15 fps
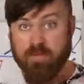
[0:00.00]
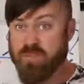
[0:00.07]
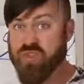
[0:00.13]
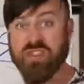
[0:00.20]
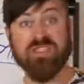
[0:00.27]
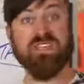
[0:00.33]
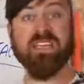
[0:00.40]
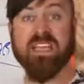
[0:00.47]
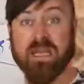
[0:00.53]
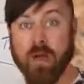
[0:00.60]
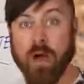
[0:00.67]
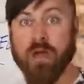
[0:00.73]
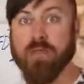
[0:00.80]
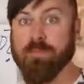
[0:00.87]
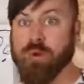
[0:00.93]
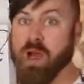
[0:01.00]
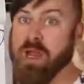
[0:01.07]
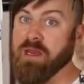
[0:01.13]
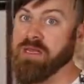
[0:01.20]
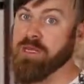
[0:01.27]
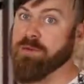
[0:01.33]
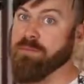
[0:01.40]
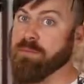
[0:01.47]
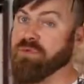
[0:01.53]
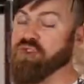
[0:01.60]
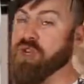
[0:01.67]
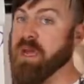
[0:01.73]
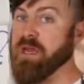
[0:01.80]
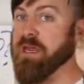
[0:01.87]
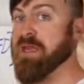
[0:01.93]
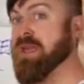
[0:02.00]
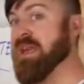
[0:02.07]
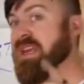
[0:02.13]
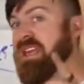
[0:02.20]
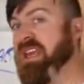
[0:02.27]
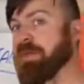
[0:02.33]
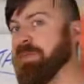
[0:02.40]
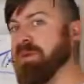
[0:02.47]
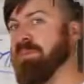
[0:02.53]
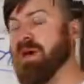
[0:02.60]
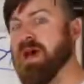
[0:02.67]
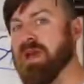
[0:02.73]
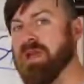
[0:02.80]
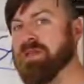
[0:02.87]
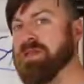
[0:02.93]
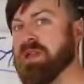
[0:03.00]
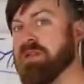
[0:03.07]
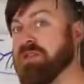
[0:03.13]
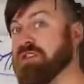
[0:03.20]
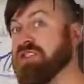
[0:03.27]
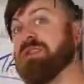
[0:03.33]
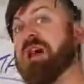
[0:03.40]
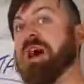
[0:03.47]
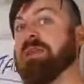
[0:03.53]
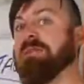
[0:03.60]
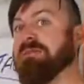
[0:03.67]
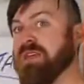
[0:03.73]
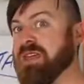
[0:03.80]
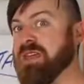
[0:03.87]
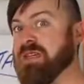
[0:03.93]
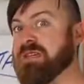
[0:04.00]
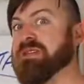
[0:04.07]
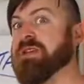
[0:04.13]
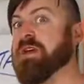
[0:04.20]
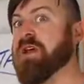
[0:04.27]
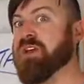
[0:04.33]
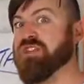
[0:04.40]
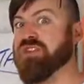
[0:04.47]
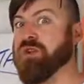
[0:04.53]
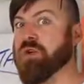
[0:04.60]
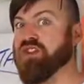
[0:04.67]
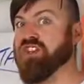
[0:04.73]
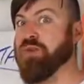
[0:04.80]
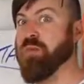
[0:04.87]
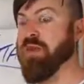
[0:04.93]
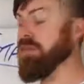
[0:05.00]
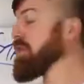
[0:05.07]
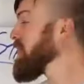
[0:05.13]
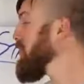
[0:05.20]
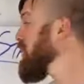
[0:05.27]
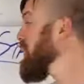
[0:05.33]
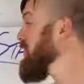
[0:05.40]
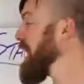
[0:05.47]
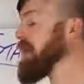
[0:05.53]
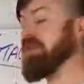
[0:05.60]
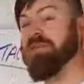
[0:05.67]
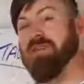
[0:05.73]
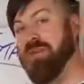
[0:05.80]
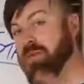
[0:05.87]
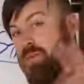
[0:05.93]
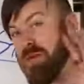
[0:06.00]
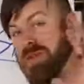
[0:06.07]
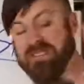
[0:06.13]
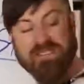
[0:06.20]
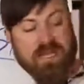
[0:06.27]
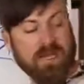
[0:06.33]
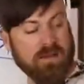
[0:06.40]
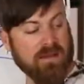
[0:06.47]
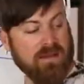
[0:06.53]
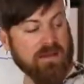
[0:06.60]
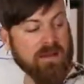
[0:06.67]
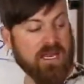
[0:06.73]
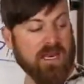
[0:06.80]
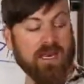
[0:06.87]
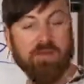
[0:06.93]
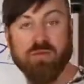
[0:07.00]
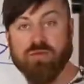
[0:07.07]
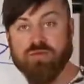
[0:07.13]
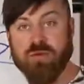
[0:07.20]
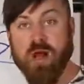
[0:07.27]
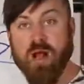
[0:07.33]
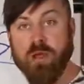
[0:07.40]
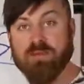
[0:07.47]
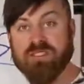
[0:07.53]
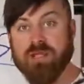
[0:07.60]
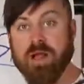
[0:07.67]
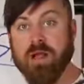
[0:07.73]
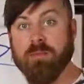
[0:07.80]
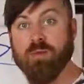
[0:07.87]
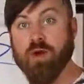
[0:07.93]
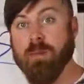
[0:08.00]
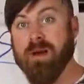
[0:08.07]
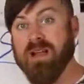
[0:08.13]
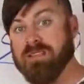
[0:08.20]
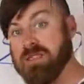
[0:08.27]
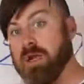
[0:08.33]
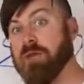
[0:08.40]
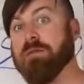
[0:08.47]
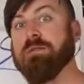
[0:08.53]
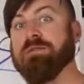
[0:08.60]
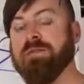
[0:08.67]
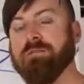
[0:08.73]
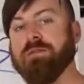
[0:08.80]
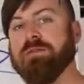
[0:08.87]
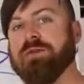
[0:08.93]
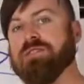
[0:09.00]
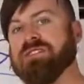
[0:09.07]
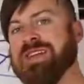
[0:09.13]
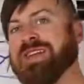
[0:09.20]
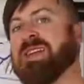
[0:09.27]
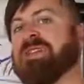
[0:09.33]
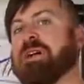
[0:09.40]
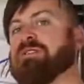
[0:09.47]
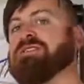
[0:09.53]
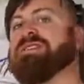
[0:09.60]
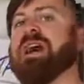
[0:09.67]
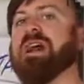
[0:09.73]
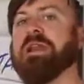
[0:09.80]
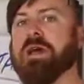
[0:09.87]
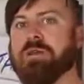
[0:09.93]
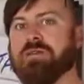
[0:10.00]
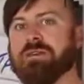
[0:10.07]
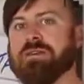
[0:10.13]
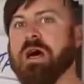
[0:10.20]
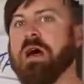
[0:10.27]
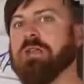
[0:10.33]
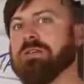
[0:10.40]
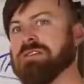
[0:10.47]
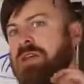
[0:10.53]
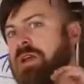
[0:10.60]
just get all the product here from China. Keep in mind, there's a lot of fees associated with that. We said getting those Rock'em Sock'em robots, 150 of those, that was $900.